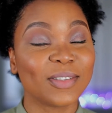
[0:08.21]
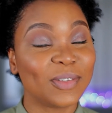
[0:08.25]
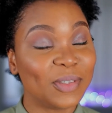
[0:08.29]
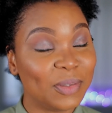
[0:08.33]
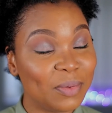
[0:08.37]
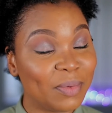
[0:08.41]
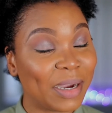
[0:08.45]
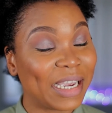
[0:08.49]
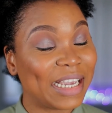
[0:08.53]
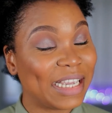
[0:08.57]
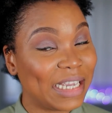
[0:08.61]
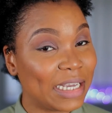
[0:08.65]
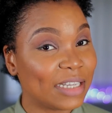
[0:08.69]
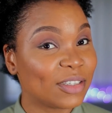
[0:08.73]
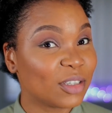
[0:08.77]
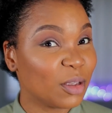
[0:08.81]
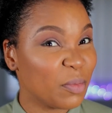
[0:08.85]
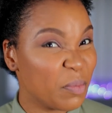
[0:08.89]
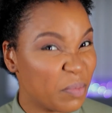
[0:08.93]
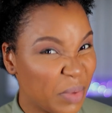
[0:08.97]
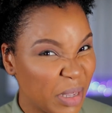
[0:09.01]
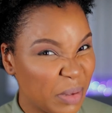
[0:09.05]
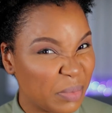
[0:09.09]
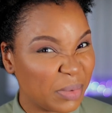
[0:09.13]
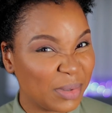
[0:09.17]
you might hear
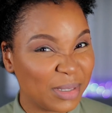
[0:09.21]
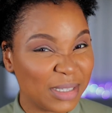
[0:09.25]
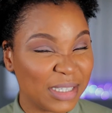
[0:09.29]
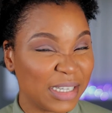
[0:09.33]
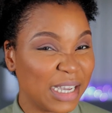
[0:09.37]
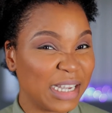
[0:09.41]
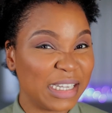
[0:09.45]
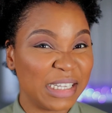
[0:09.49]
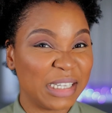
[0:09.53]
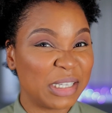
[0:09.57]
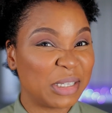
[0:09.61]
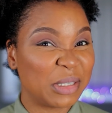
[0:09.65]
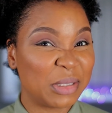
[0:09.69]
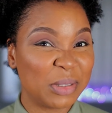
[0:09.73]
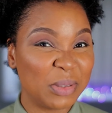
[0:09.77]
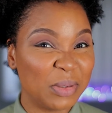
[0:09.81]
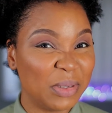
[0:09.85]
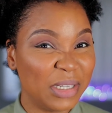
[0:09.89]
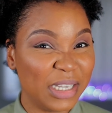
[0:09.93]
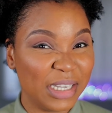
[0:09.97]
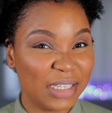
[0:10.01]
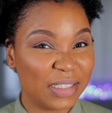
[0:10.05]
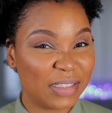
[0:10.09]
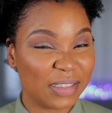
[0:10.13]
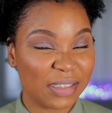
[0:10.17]
some people saying it's too
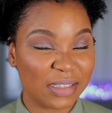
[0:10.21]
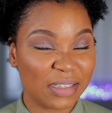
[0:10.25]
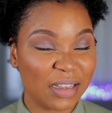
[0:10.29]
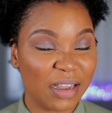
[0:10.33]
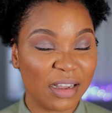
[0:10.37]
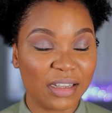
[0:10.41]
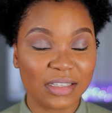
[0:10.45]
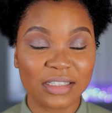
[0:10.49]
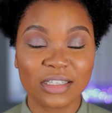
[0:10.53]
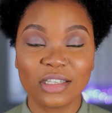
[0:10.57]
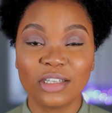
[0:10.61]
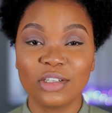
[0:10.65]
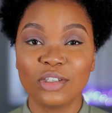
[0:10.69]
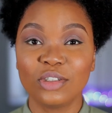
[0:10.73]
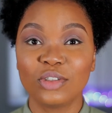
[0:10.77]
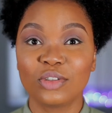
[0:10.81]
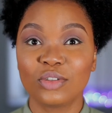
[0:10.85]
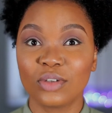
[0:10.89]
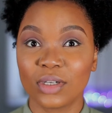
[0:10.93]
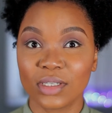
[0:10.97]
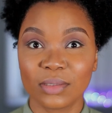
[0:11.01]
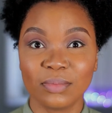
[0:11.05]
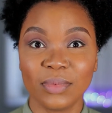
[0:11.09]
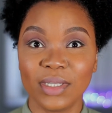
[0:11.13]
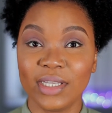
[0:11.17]
late to start.
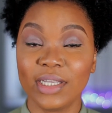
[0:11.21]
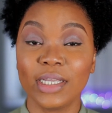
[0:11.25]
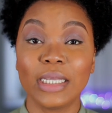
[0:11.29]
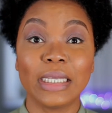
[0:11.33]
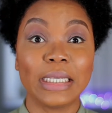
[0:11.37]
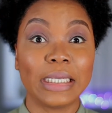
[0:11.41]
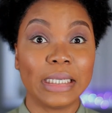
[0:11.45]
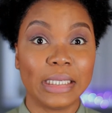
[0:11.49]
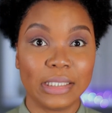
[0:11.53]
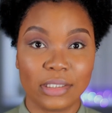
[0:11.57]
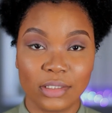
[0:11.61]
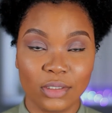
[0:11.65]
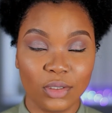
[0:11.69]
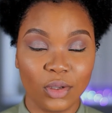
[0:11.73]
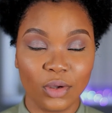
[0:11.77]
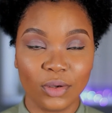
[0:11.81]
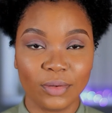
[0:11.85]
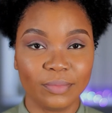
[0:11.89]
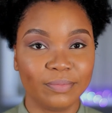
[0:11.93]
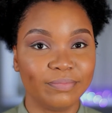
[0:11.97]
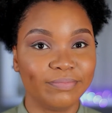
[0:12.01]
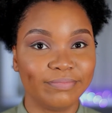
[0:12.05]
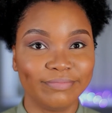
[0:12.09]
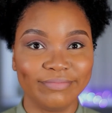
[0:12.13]
Trust me, it's not.